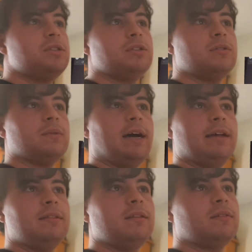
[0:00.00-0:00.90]
you,
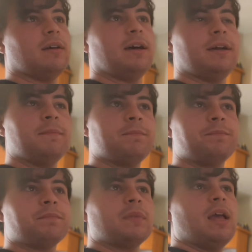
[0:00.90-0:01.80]
at the time,
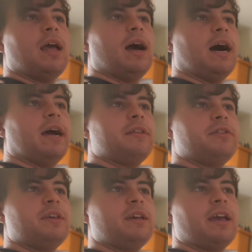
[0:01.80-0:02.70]
I
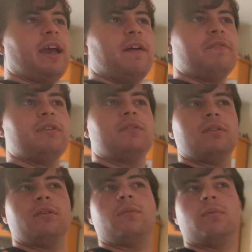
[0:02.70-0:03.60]
think every
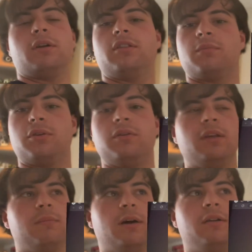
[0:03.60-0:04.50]
single one of them are
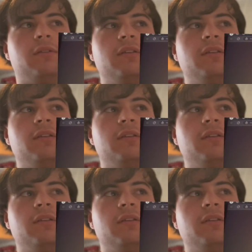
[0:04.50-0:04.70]
unique models.